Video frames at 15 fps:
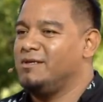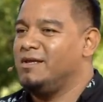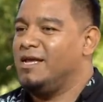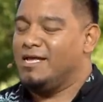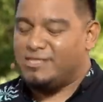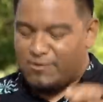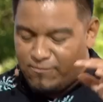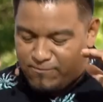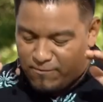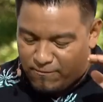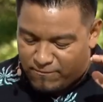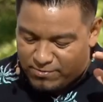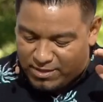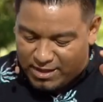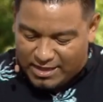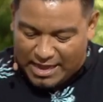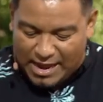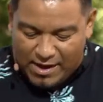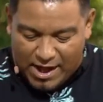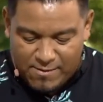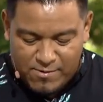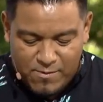And
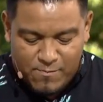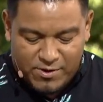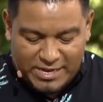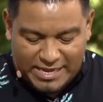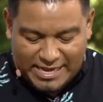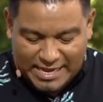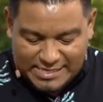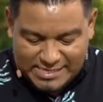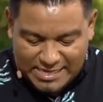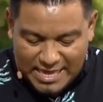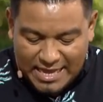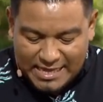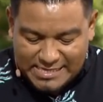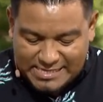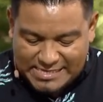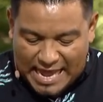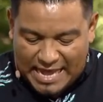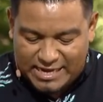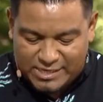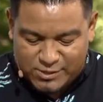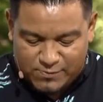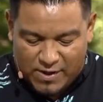everybody gets
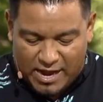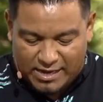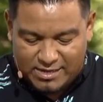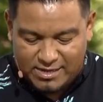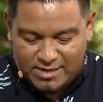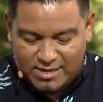satisfied.